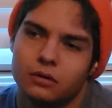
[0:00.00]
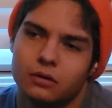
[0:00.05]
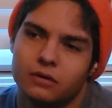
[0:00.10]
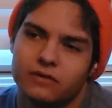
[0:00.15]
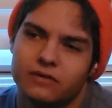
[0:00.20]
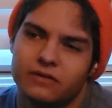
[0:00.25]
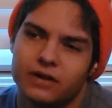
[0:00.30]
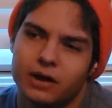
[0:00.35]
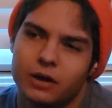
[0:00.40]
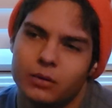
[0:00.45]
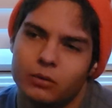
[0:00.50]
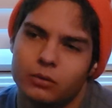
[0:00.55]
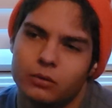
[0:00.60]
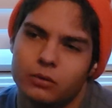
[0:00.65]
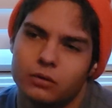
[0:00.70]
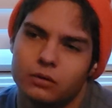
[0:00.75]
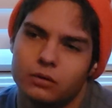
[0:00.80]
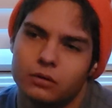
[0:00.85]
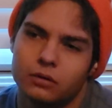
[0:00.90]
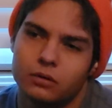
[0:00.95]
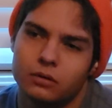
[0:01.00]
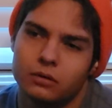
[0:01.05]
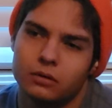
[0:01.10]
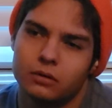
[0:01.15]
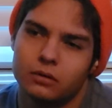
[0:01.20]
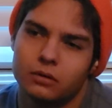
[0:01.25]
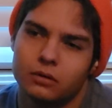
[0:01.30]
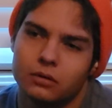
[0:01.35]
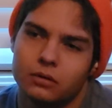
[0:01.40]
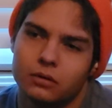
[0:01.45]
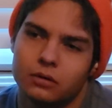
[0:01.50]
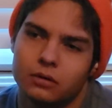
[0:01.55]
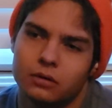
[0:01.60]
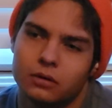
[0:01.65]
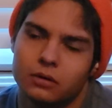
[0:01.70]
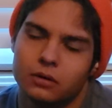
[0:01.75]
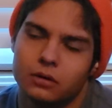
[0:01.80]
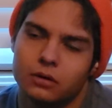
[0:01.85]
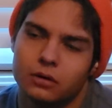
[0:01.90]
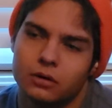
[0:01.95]
If I were
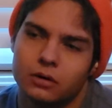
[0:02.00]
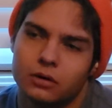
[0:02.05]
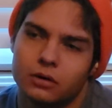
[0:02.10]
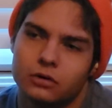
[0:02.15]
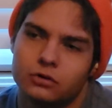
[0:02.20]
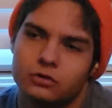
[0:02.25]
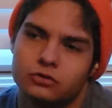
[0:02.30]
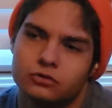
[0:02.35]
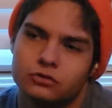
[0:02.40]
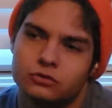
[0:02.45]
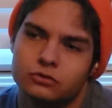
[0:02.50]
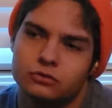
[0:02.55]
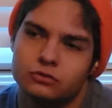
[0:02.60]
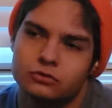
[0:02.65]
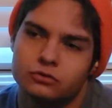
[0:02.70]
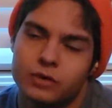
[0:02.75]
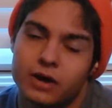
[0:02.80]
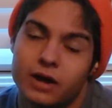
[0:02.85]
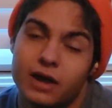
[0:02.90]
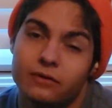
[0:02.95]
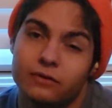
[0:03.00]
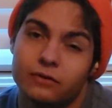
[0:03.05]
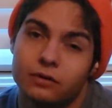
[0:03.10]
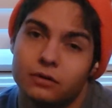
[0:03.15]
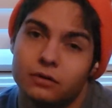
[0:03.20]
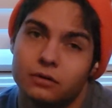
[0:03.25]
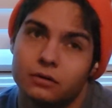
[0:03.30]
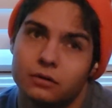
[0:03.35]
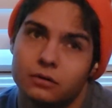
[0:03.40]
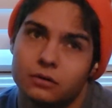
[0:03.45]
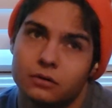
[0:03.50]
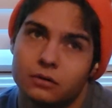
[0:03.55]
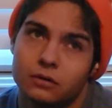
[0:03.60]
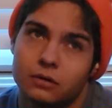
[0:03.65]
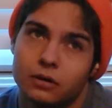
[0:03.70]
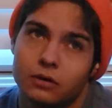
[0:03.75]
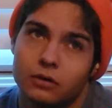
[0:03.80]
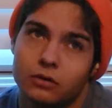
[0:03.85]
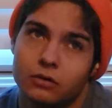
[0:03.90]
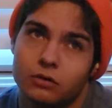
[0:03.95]
in a car driving,
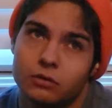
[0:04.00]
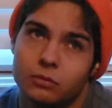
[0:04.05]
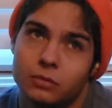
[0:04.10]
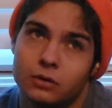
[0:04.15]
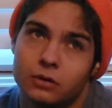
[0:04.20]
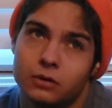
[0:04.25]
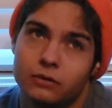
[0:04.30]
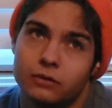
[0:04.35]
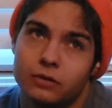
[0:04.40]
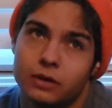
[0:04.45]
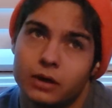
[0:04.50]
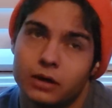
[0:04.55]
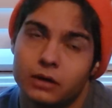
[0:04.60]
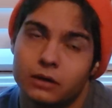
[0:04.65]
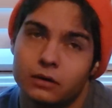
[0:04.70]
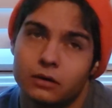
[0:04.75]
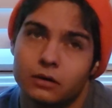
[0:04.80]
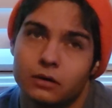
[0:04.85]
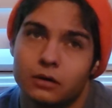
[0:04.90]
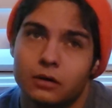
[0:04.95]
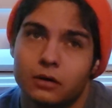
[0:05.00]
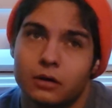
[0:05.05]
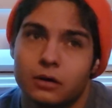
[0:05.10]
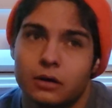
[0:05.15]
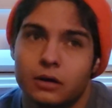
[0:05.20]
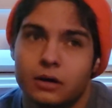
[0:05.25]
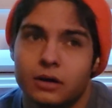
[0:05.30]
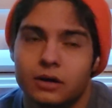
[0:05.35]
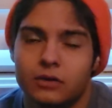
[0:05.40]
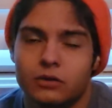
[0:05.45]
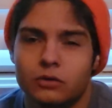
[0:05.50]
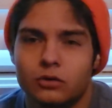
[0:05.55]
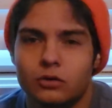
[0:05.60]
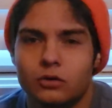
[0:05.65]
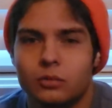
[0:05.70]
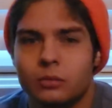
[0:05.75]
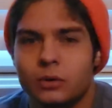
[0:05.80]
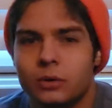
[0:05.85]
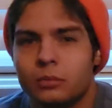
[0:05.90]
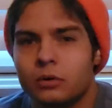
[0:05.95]
speed of light, and I turn
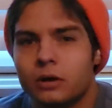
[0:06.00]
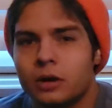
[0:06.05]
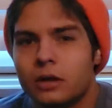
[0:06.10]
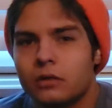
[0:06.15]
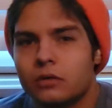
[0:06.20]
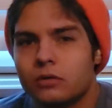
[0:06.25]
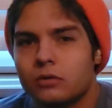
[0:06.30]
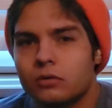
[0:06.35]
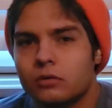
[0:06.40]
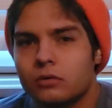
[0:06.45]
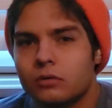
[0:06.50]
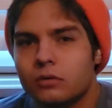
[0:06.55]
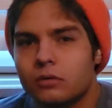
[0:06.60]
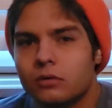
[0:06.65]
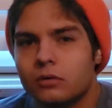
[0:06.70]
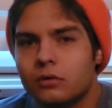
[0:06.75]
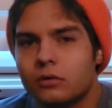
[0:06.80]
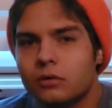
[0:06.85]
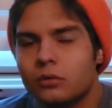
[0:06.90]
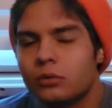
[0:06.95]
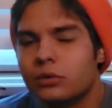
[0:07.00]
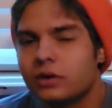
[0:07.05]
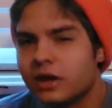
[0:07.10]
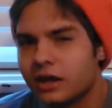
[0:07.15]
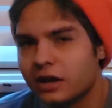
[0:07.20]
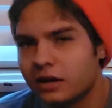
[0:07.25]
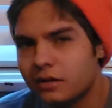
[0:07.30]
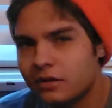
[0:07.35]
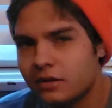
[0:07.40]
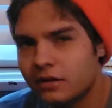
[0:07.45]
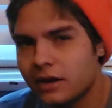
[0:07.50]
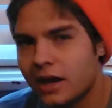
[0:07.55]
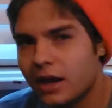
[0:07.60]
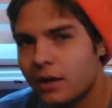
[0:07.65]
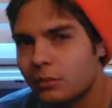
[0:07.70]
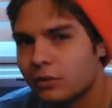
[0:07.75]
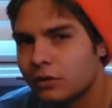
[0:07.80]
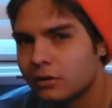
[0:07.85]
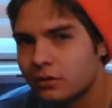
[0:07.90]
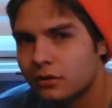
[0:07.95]
on my brights, would anything
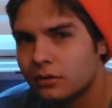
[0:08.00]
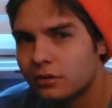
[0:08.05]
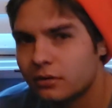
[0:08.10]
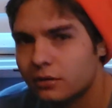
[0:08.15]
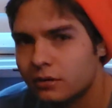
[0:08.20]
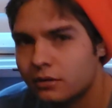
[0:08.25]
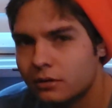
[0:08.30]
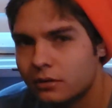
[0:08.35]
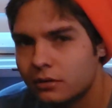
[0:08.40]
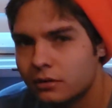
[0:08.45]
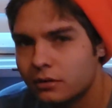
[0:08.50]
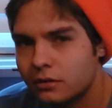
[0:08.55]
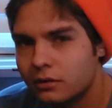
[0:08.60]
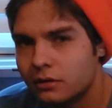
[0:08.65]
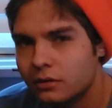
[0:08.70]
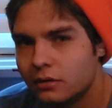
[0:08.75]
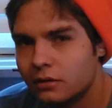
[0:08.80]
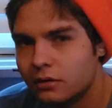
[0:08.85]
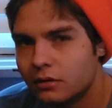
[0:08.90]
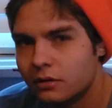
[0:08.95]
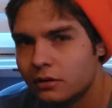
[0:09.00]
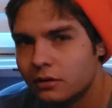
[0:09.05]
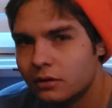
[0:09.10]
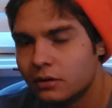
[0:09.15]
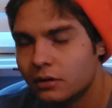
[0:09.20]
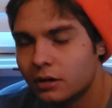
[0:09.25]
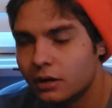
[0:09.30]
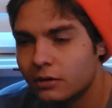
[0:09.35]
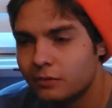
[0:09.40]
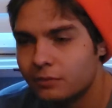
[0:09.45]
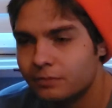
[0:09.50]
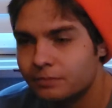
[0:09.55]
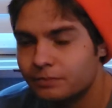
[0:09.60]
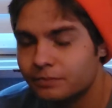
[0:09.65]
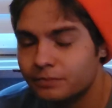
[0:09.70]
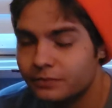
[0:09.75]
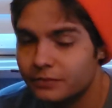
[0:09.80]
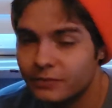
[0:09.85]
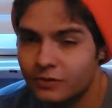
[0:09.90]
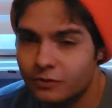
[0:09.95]
happen? And
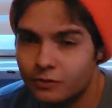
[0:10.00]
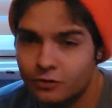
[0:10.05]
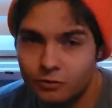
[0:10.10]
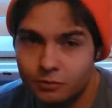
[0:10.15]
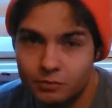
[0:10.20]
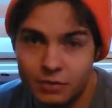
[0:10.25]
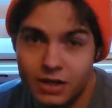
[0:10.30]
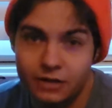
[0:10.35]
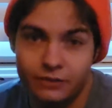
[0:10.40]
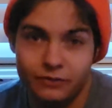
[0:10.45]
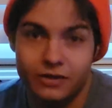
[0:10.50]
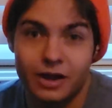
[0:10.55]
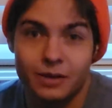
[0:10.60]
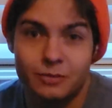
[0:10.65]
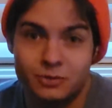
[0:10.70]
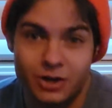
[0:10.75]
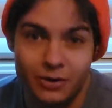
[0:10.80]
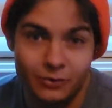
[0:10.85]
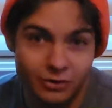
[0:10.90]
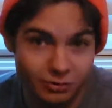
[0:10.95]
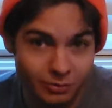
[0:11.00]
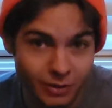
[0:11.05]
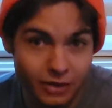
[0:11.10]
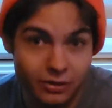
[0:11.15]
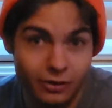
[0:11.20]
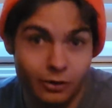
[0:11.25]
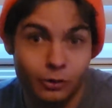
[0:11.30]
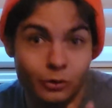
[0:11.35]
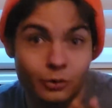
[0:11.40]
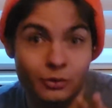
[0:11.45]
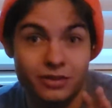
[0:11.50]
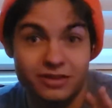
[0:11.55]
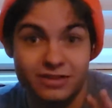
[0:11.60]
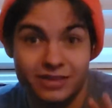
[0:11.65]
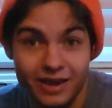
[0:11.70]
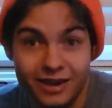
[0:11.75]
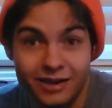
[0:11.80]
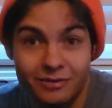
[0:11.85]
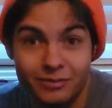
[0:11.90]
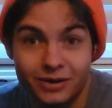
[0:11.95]
speaking of time travel, this might sound a little
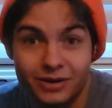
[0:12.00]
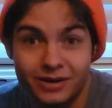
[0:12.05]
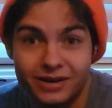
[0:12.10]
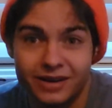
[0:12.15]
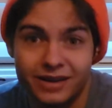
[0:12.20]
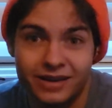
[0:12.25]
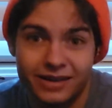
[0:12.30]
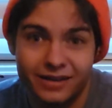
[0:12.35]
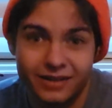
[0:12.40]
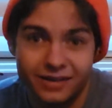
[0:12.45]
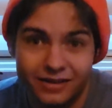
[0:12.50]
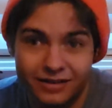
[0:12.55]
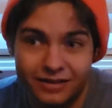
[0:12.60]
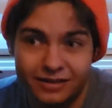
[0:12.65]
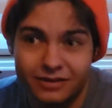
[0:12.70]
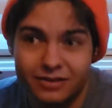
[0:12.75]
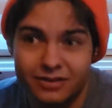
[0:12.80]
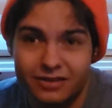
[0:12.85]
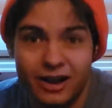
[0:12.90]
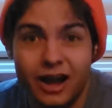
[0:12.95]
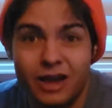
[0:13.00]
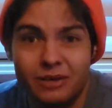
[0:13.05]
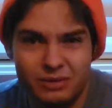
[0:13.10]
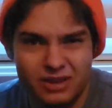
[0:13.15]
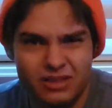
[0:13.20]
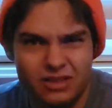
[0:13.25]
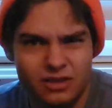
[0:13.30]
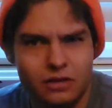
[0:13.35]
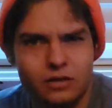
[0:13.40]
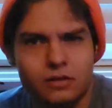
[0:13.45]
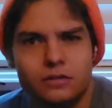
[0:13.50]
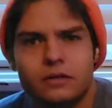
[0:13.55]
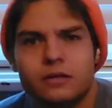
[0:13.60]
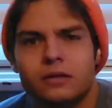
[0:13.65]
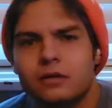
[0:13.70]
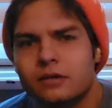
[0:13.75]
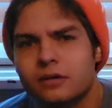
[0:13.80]
insane, but does time exist?